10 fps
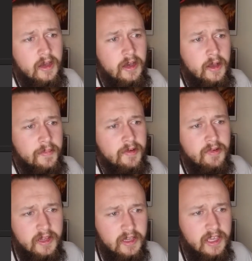Um, they're
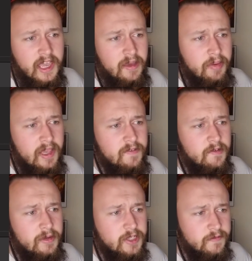running a campaign
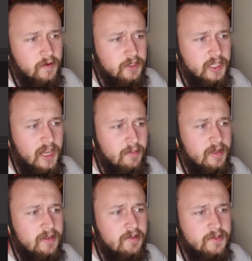for a bunch of
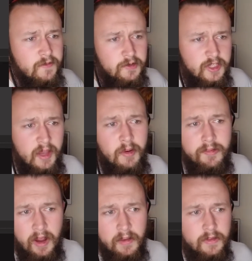first-timers, first-timer
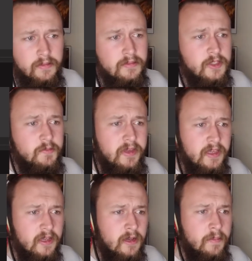problems,
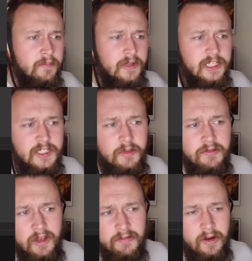Speak Up, Needs to be
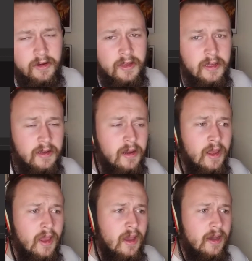Railroaded,
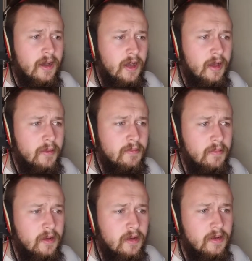
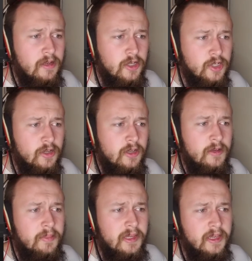um, Neutral
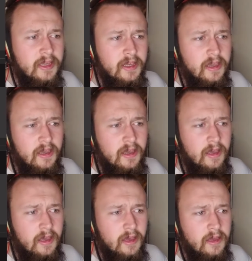Good being
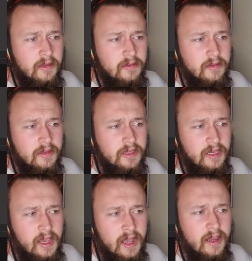uh,
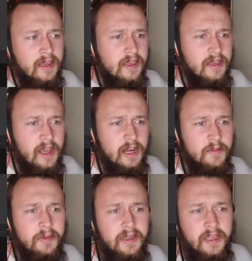chaotic,
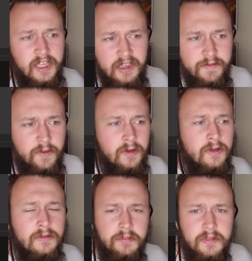chaotic being
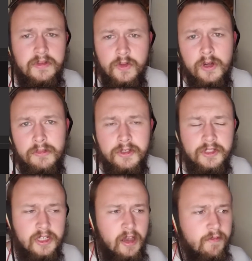evil, normal
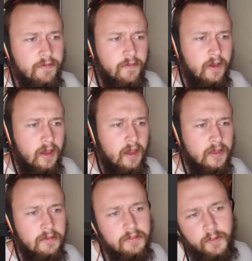stuff.
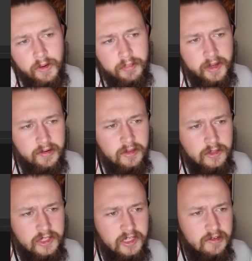Uh, one player
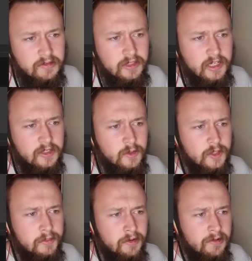looks like they're leaning
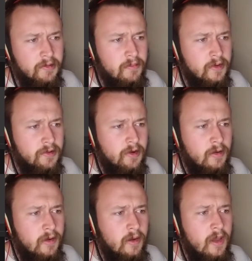towards murder, murder
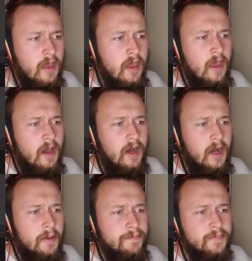hobo.
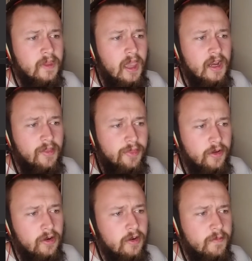Um, and a
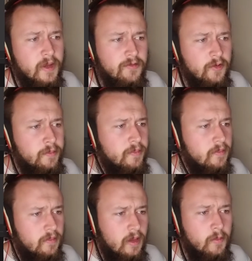third of my group,
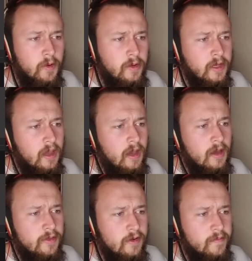I'm quoting, uh,
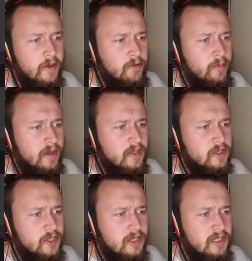a third of my group got
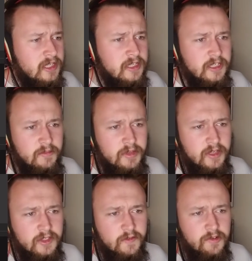interested in D and D
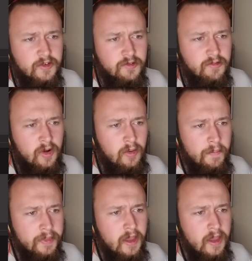because of Critical Role.